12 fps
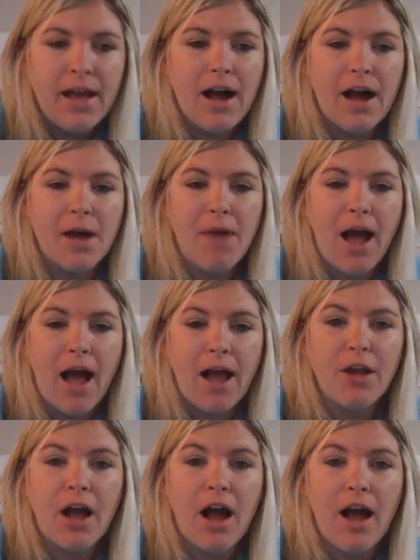
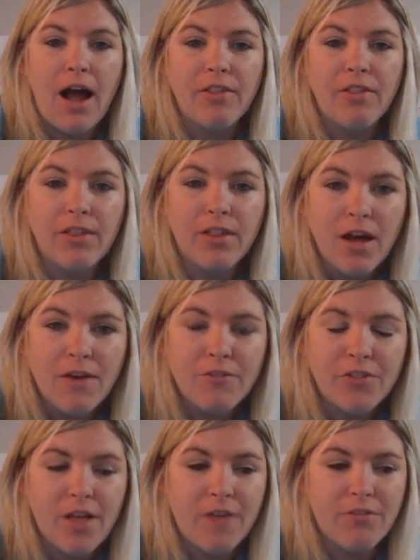I
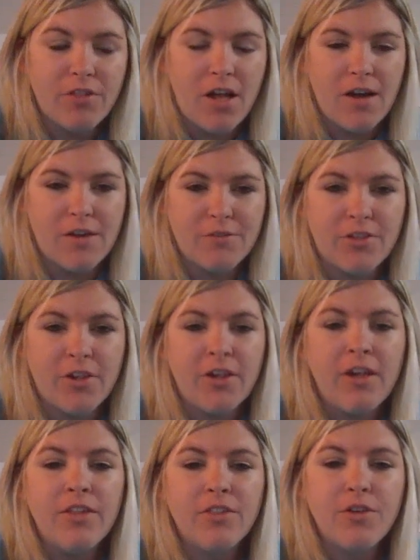loved
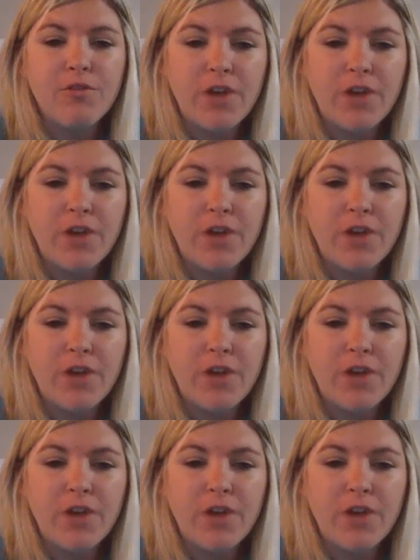the